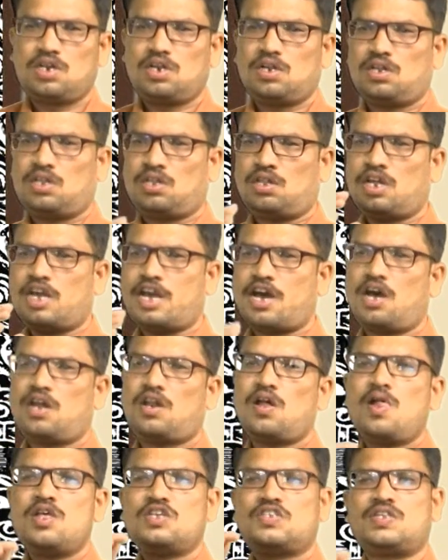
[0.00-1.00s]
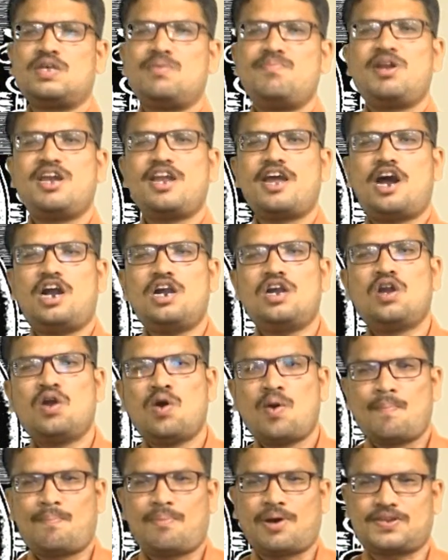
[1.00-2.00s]
They are simile and
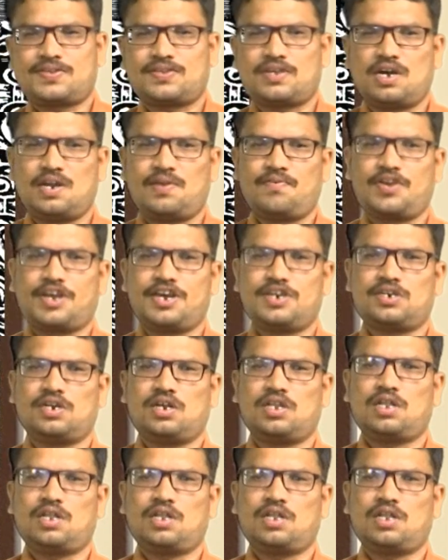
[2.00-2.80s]
personification.